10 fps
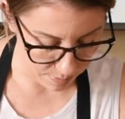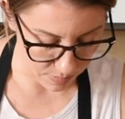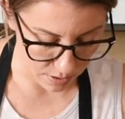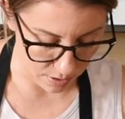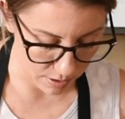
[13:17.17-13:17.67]

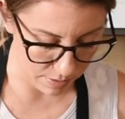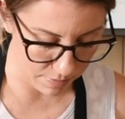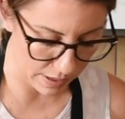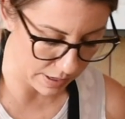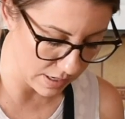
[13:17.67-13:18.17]
You know, it
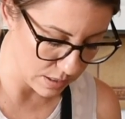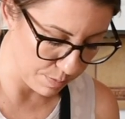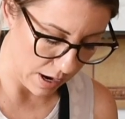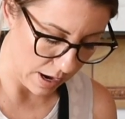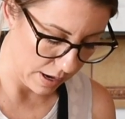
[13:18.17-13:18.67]
varies
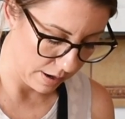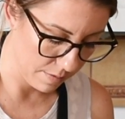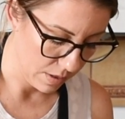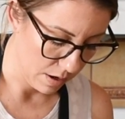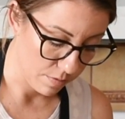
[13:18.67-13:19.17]
by
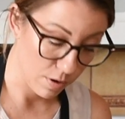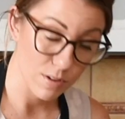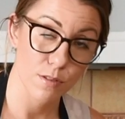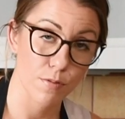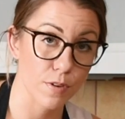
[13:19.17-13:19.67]

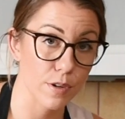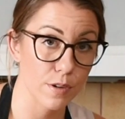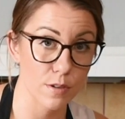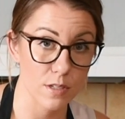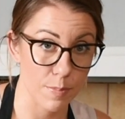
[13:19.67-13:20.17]
frozen
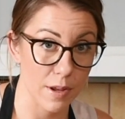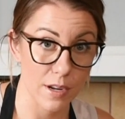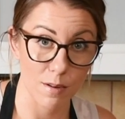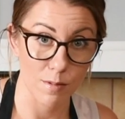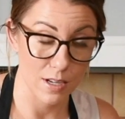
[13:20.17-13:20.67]
fruit
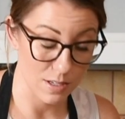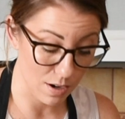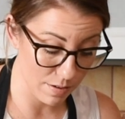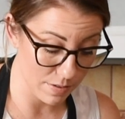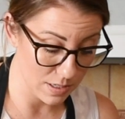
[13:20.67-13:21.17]
depending on when it's
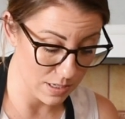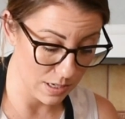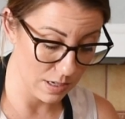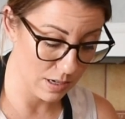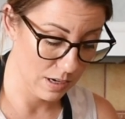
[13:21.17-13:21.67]

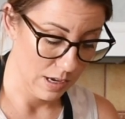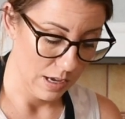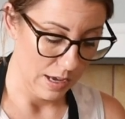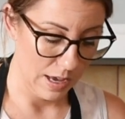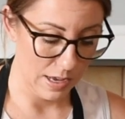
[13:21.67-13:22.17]
harvested,
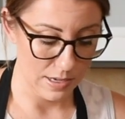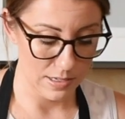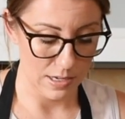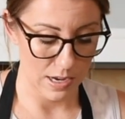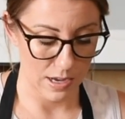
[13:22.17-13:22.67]

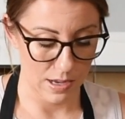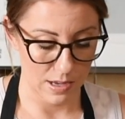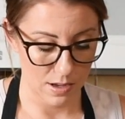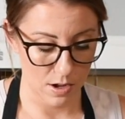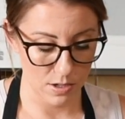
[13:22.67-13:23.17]
and
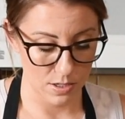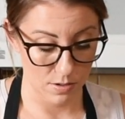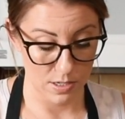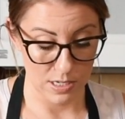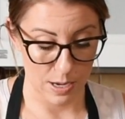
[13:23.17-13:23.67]
also
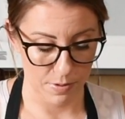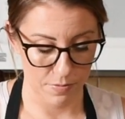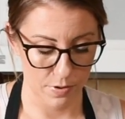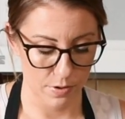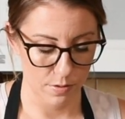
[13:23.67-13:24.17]
the type of
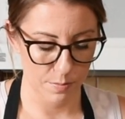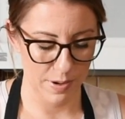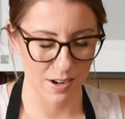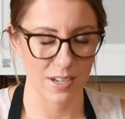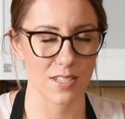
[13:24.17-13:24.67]
fruit.
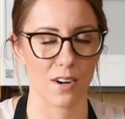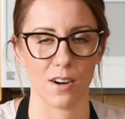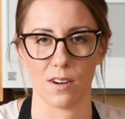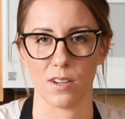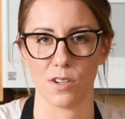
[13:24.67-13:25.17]
Berries
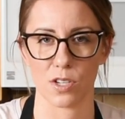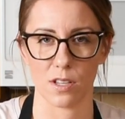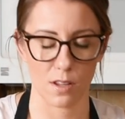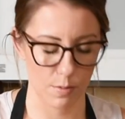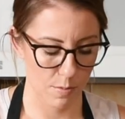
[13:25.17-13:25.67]
are usually
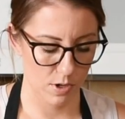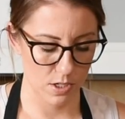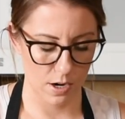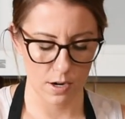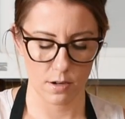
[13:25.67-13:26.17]
a little bit more
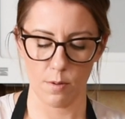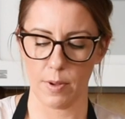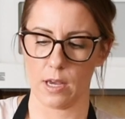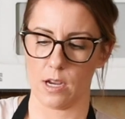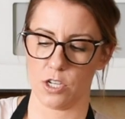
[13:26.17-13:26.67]
tart. Oh
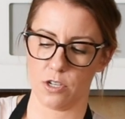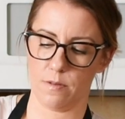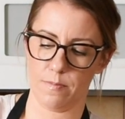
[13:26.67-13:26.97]
my gosh.